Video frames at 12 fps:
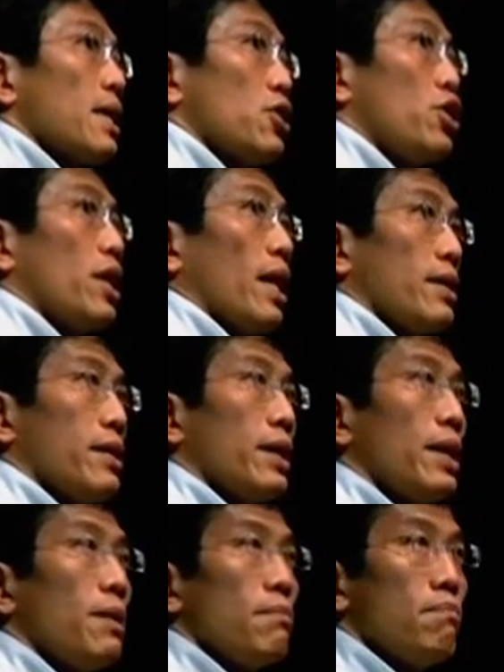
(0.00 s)

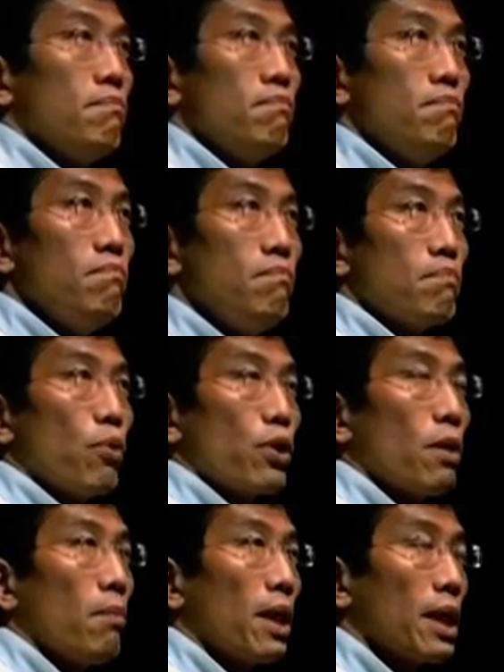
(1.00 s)
GIC
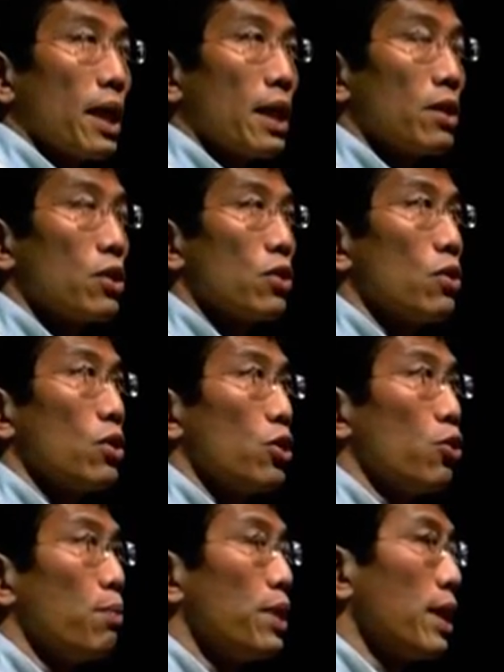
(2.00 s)
put the money into
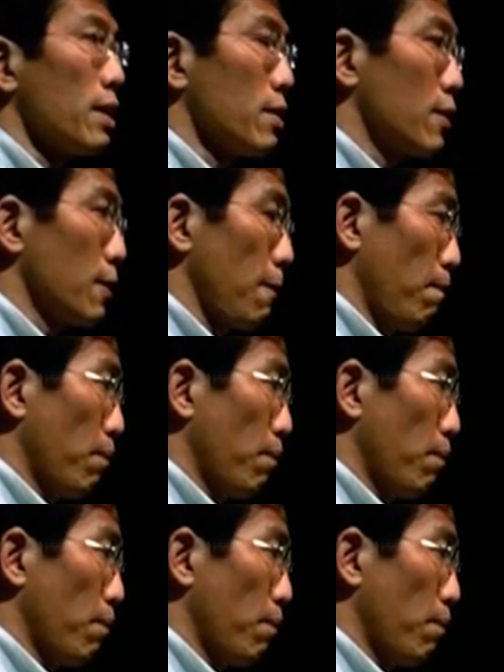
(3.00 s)
UBS,